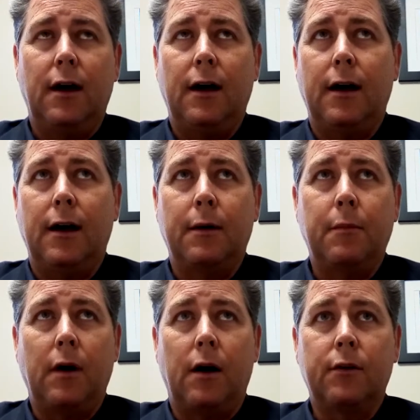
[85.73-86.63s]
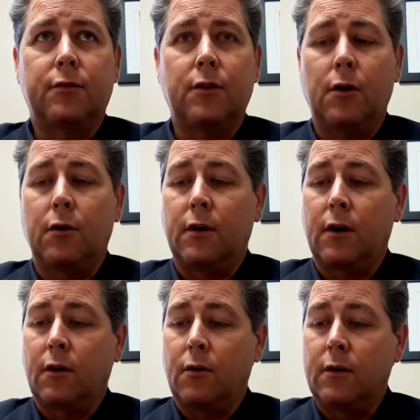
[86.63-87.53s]
Also, there
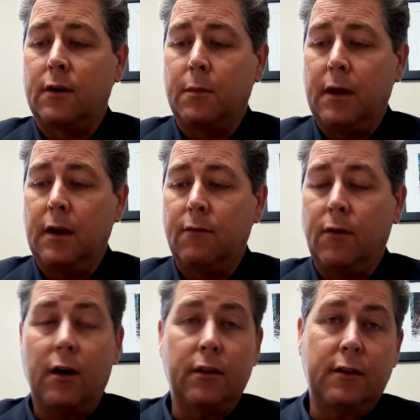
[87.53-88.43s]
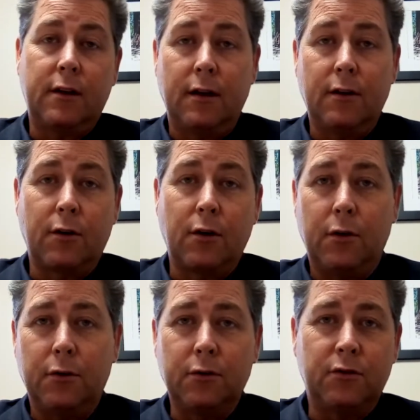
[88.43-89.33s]
are going to be volunteer
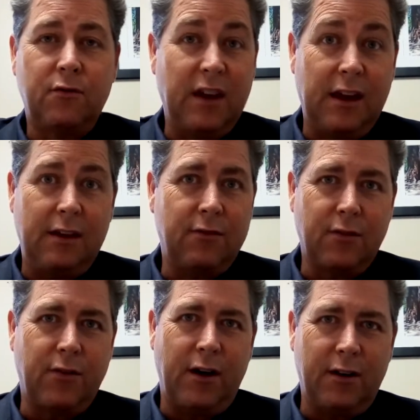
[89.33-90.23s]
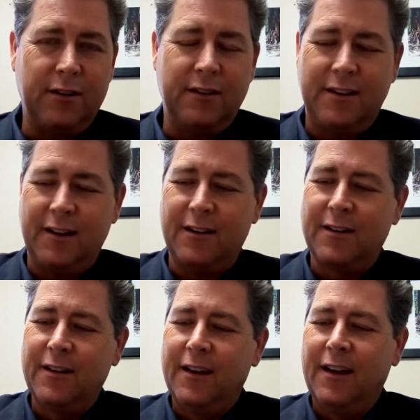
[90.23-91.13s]
goals, V for
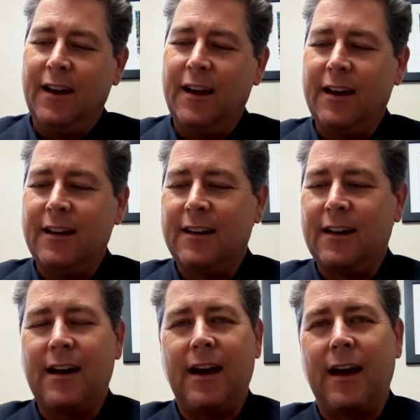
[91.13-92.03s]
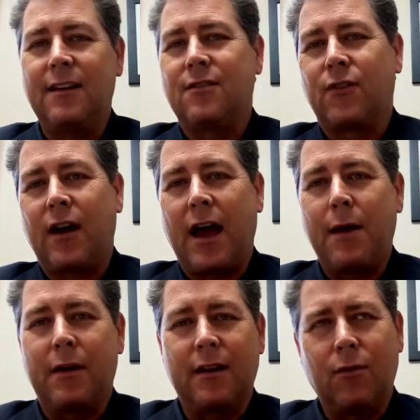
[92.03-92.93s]
volunteer, and H for
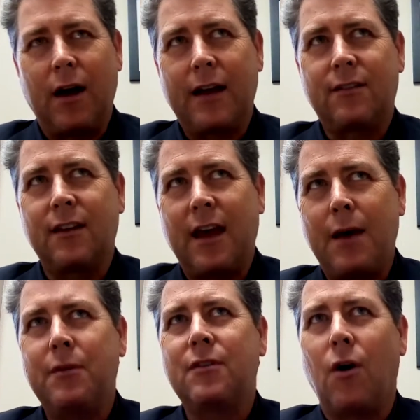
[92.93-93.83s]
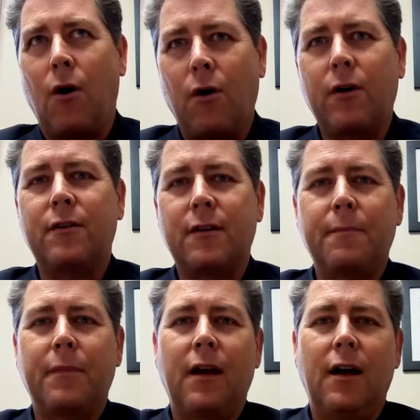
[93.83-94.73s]
habit. Well, actually, habits aren't
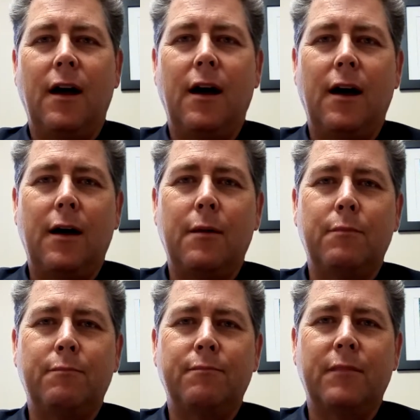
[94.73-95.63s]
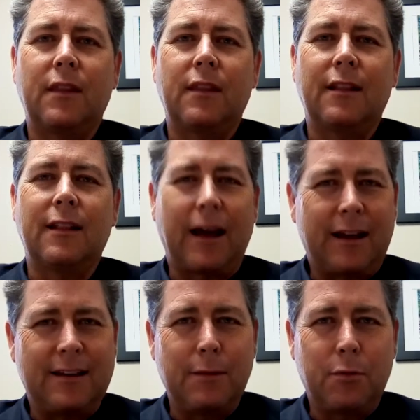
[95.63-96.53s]
um, like a
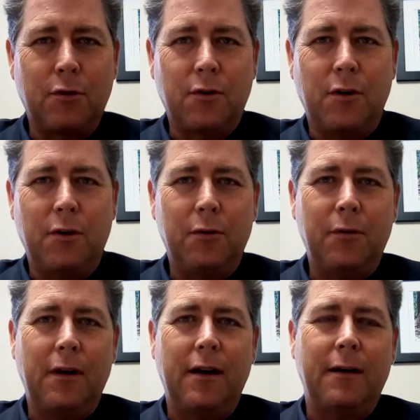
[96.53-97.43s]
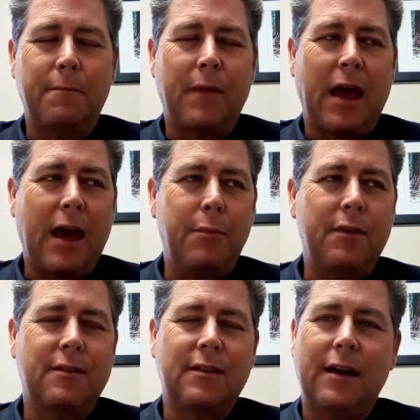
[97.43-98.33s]
typical goal.
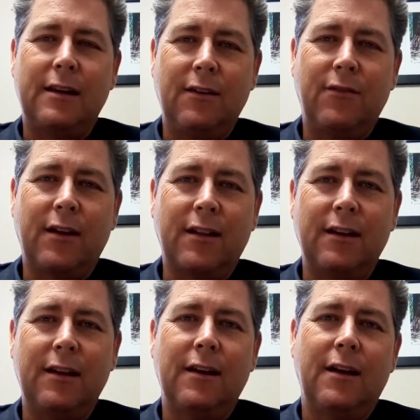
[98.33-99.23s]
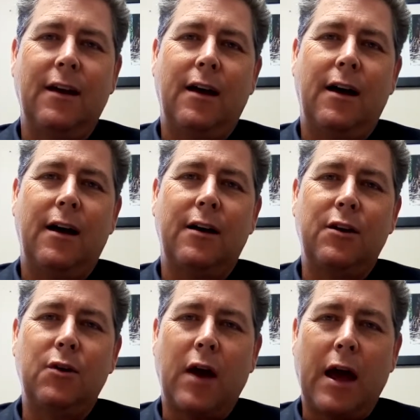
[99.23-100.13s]
Habits scientifically,
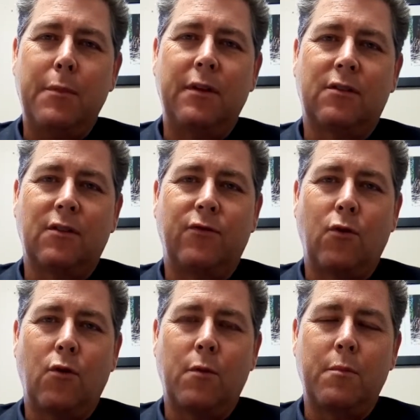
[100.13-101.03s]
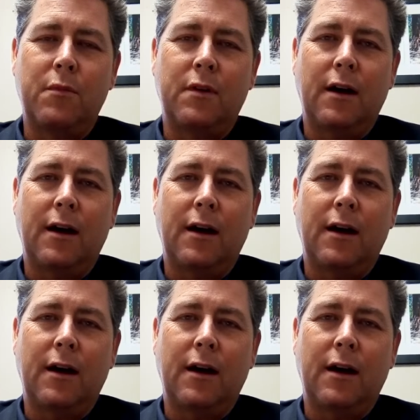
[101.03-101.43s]
new habits are formed